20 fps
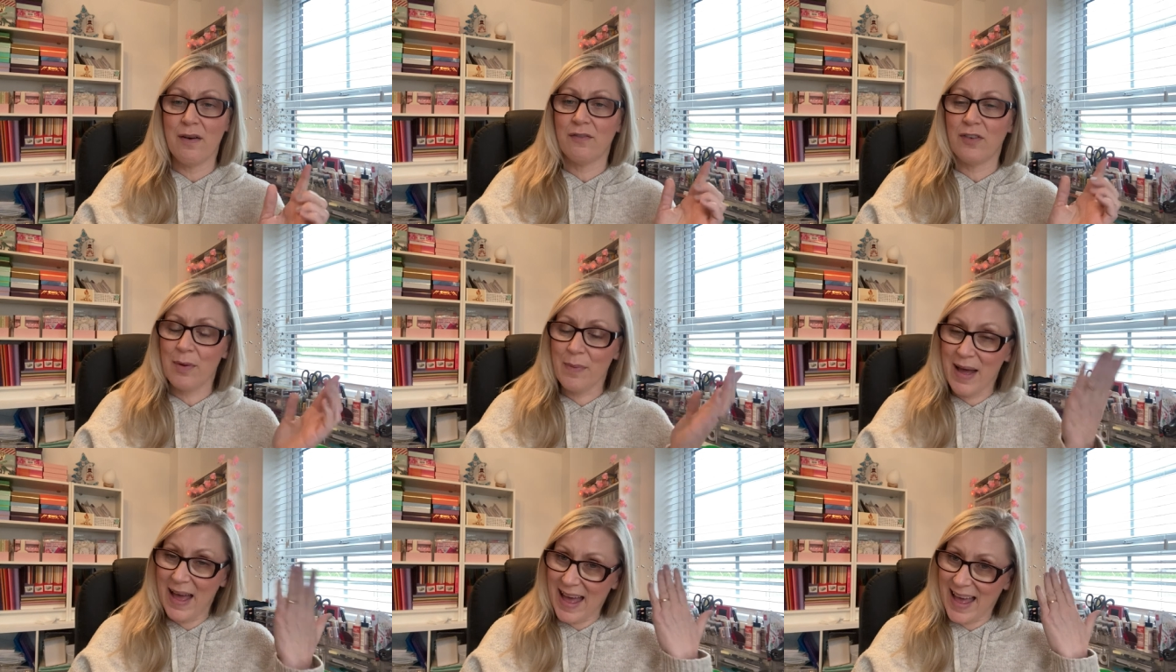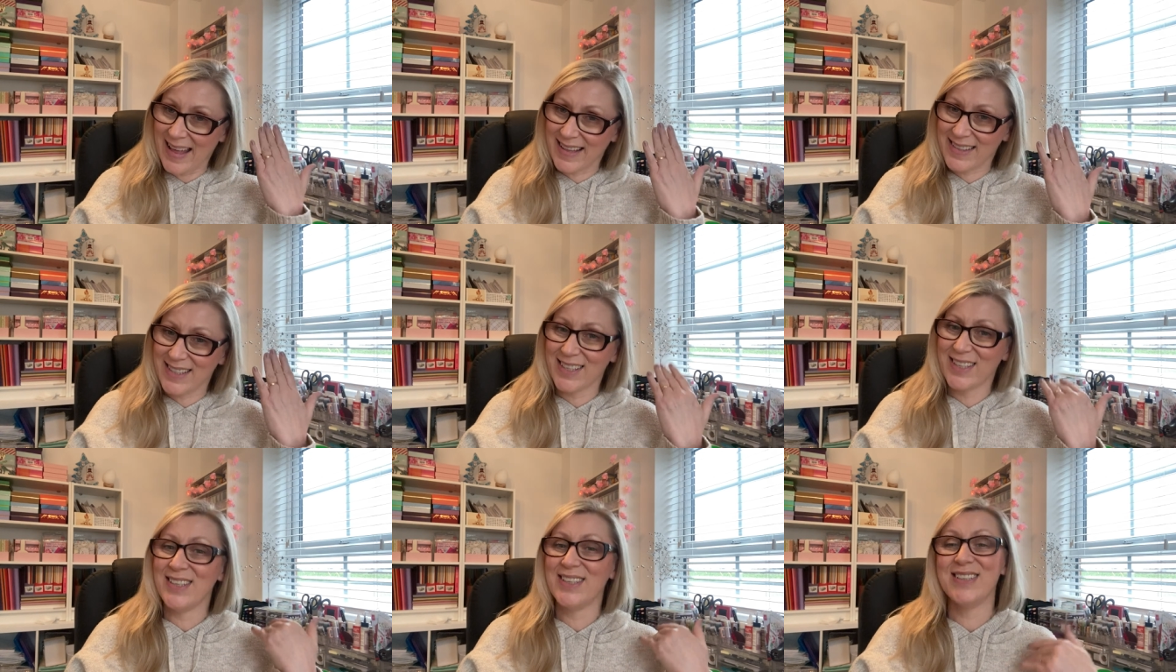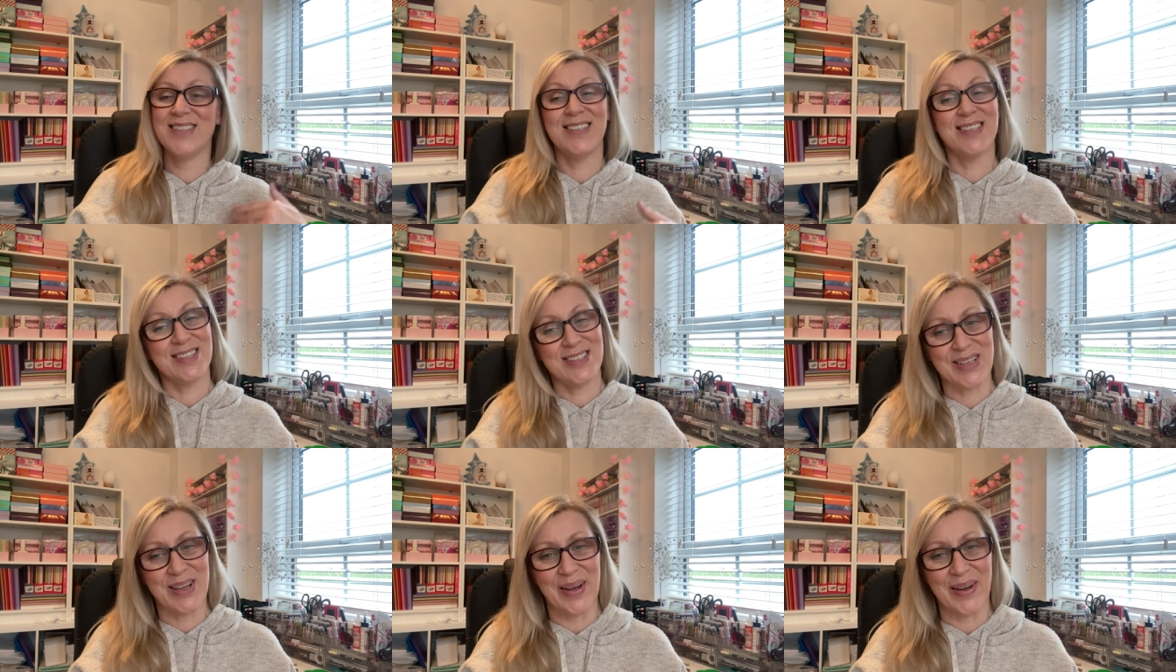from head
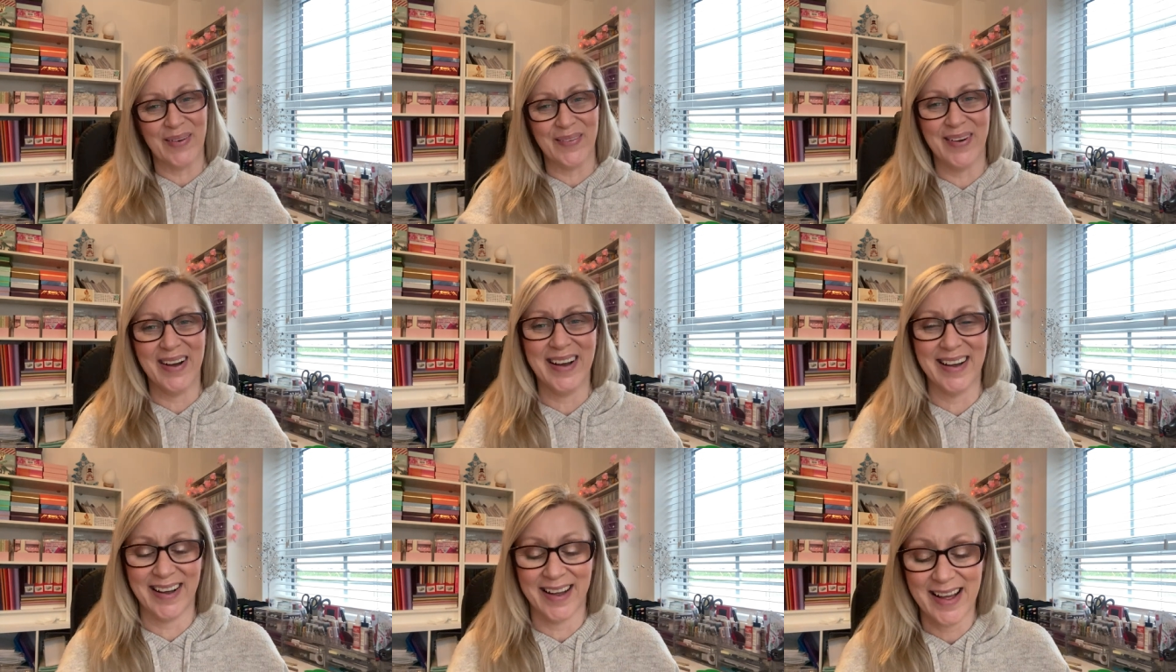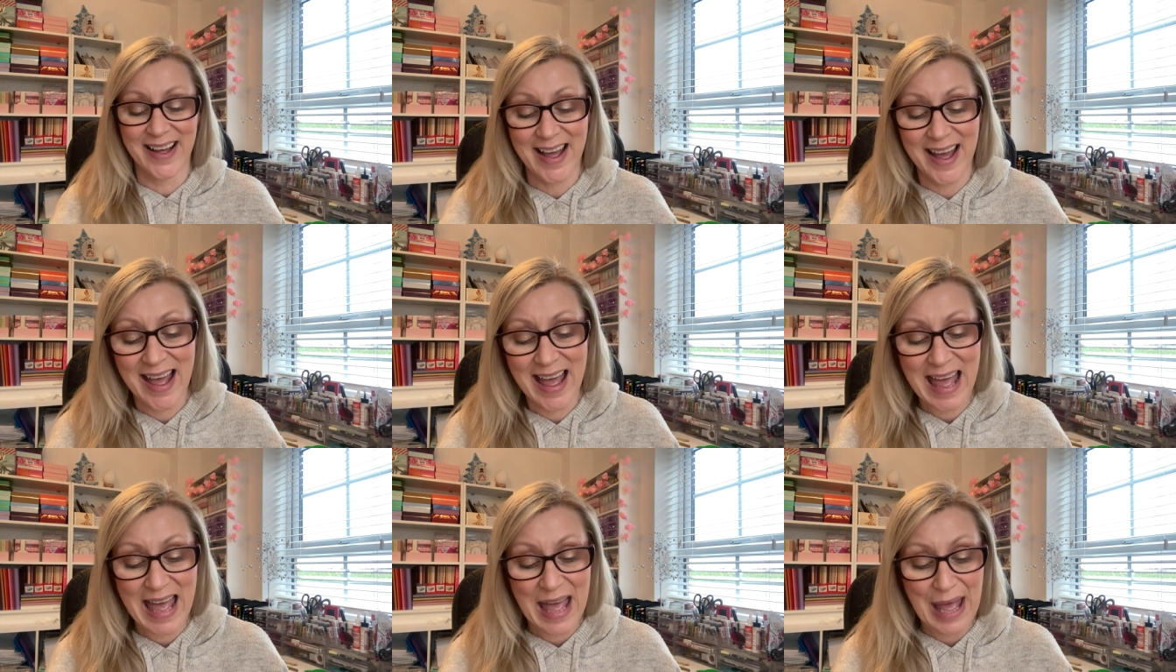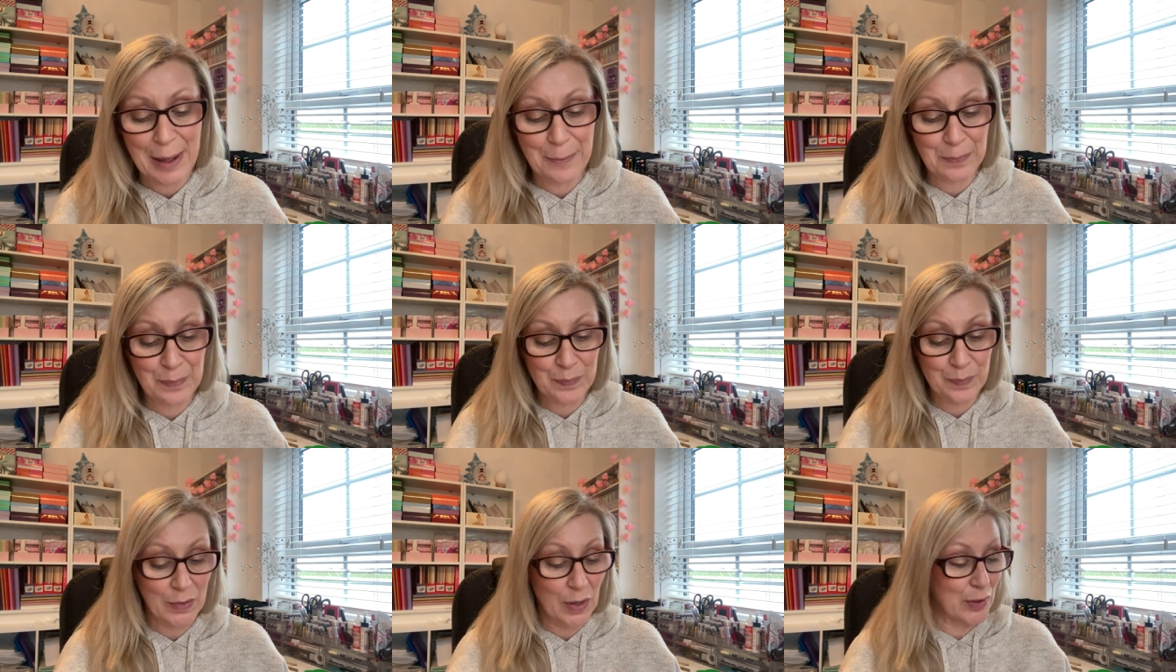to toe.
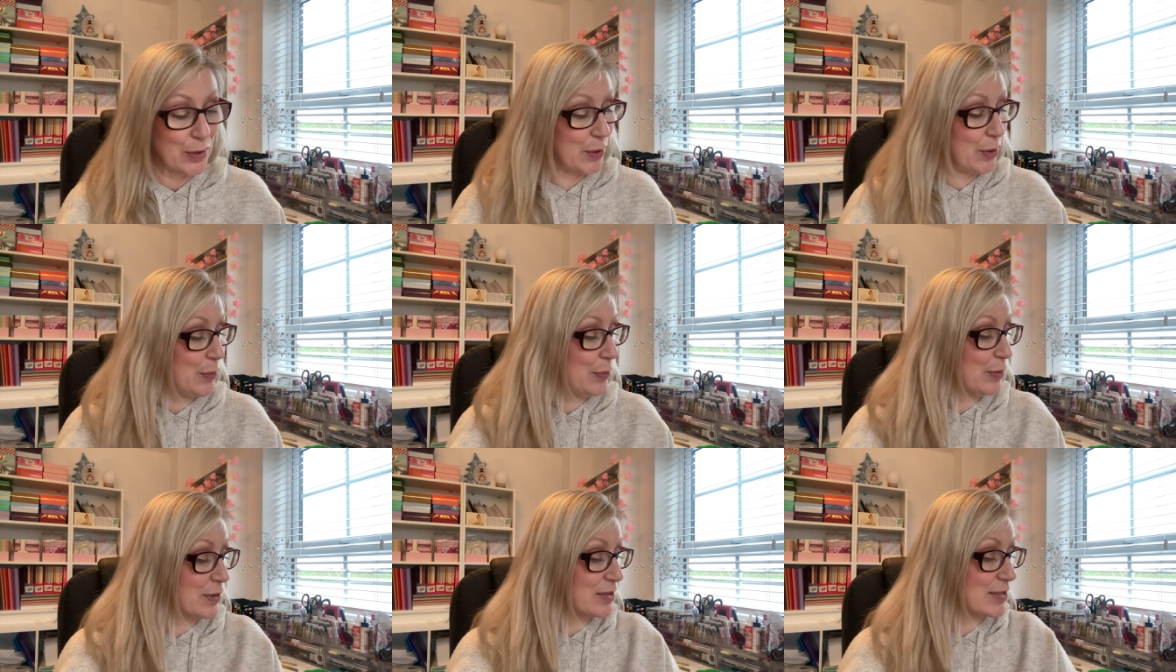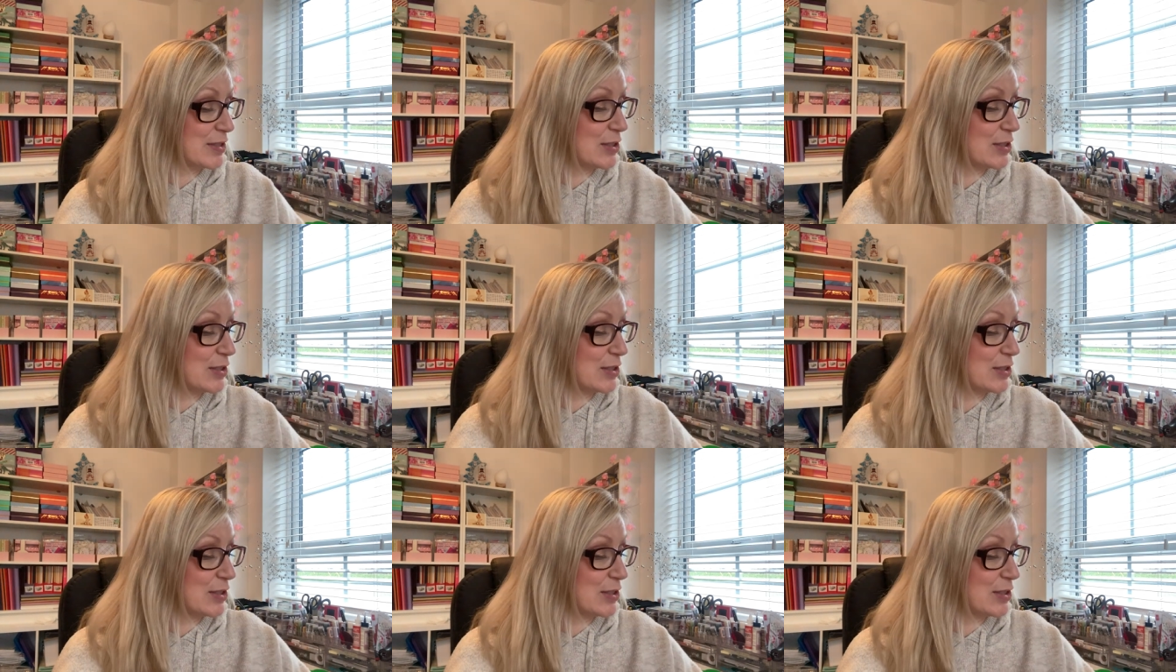cool.